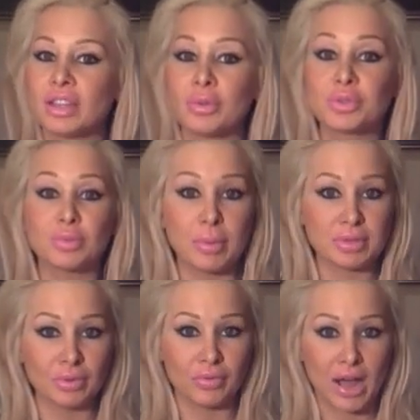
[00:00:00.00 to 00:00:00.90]
That was from
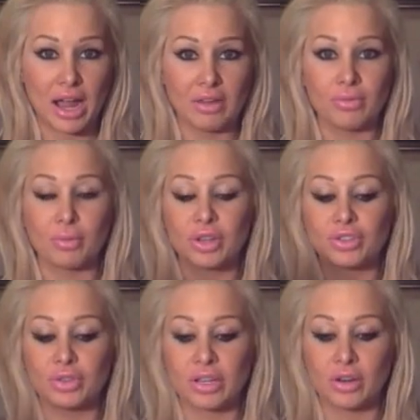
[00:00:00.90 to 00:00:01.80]
episode 5, when
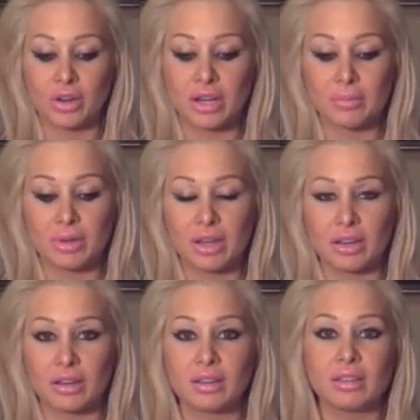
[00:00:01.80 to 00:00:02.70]
Judy had already
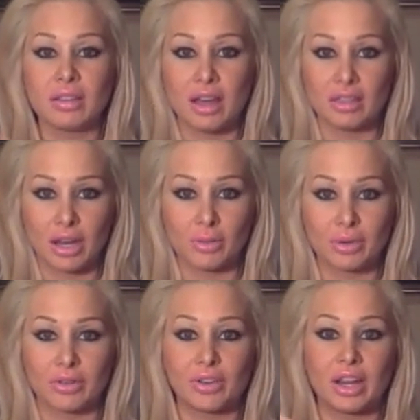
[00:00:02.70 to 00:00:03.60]
been not there,
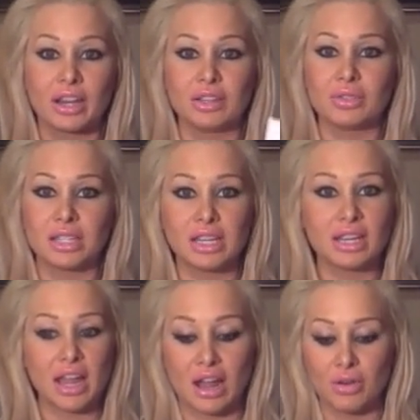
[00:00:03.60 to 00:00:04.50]
whatever. And you see it
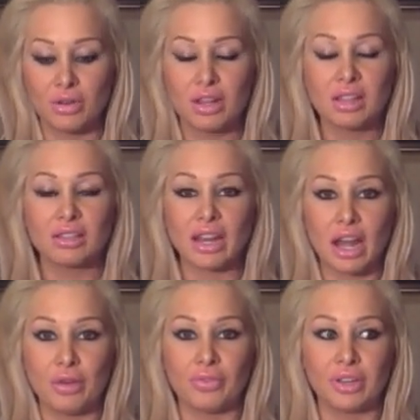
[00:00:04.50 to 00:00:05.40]
now. That
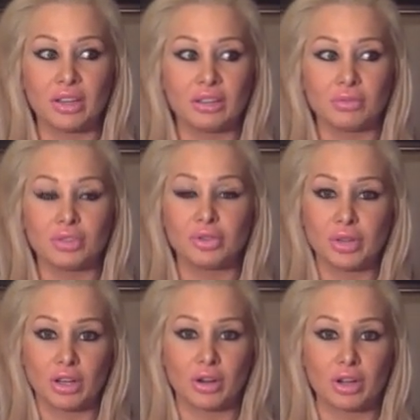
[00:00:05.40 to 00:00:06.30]
outfit,
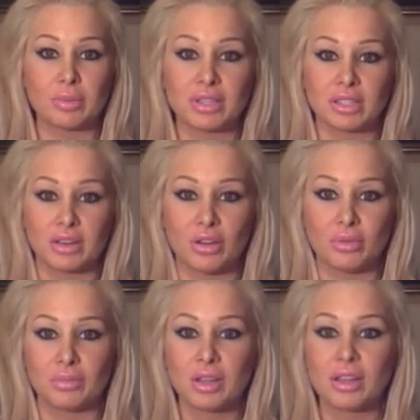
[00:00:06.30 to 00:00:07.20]
Judy had already been sent home.
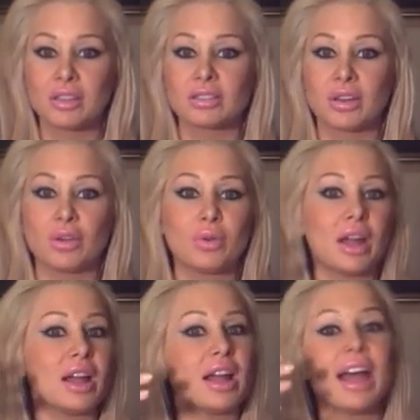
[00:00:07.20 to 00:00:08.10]
So,
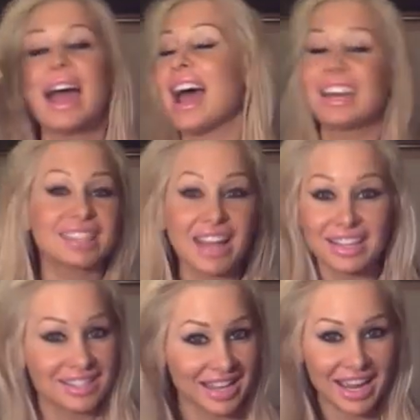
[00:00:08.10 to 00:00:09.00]
as I
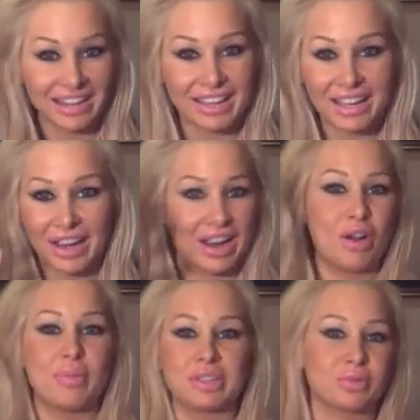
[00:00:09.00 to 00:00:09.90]
say, like,
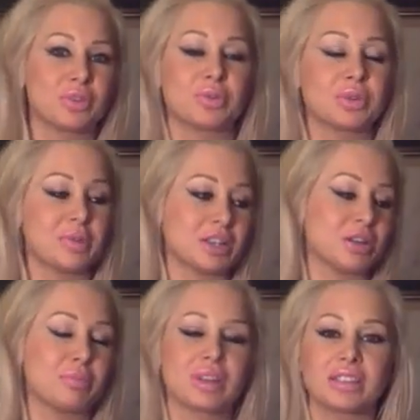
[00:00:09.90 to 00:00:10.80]
all my stories always match
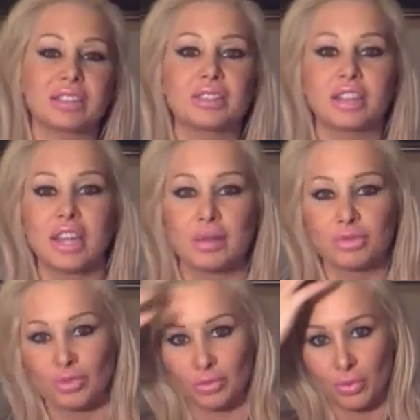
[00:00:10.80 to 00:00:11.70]
up, because it's the damn truth.